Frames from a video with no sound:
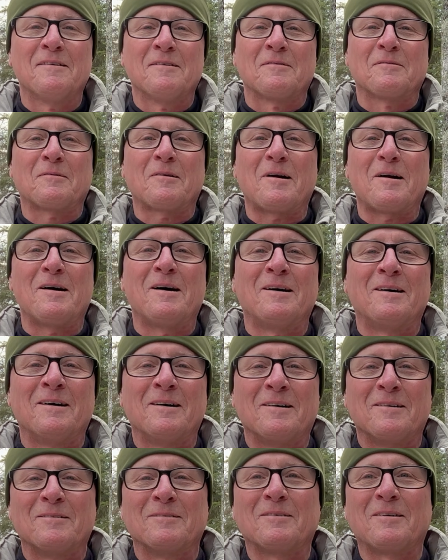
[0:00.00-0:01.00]

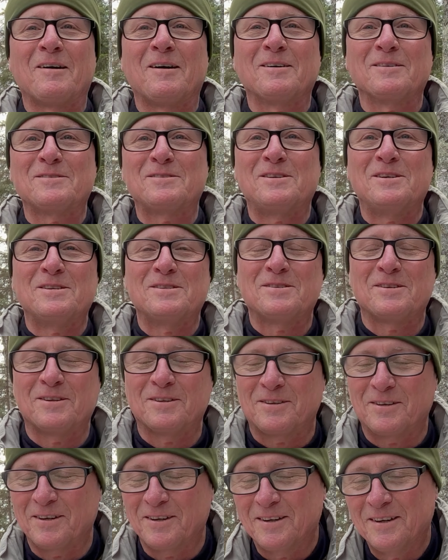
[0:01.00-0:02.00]
wrong season
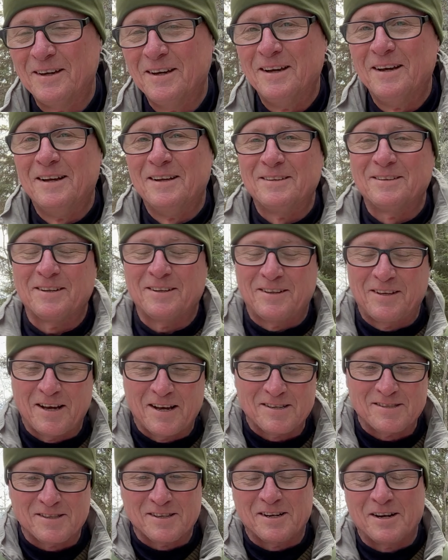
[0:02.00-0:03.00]
to
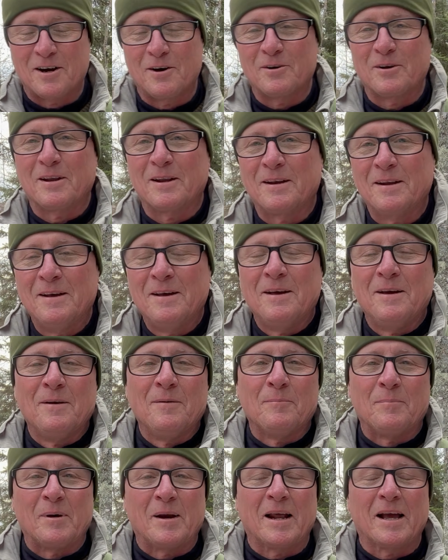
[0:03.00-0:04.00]
test it out in.
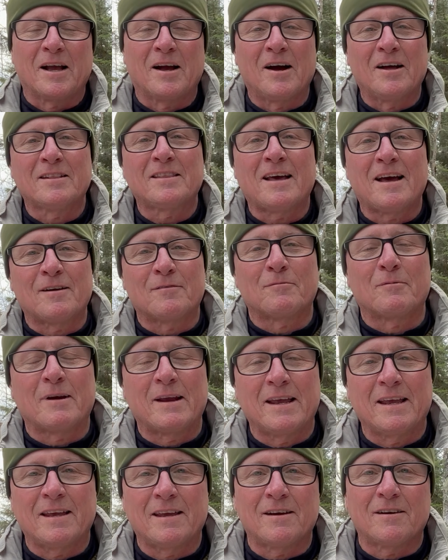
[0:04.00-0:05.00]
But I got that
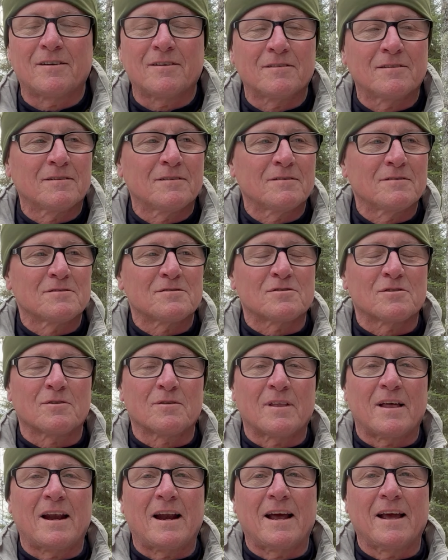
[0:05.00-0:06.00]
rain gear so
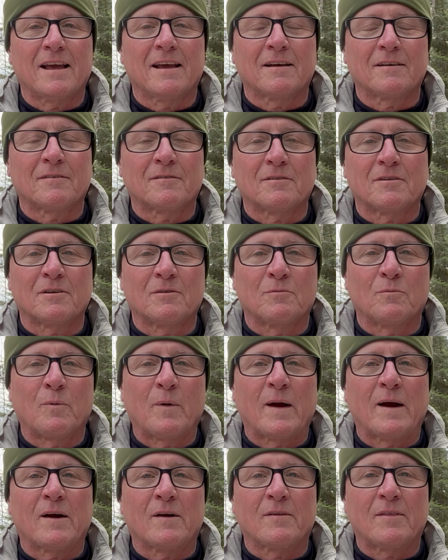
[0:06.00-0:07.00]
that I could
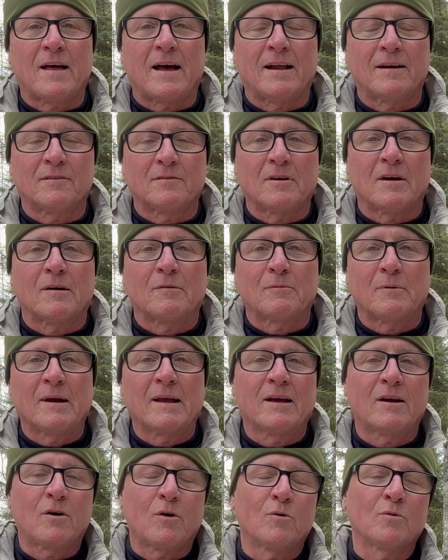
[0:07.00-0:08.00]
wear that
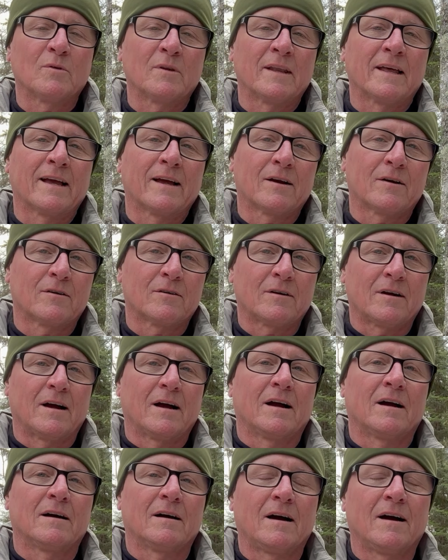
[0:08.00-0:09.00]
raincoat layer
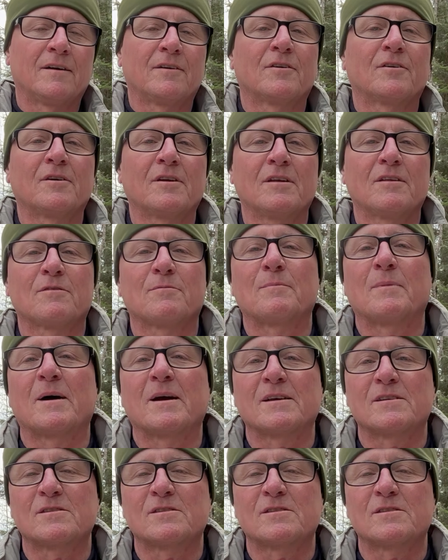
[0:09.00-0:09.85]
underneath my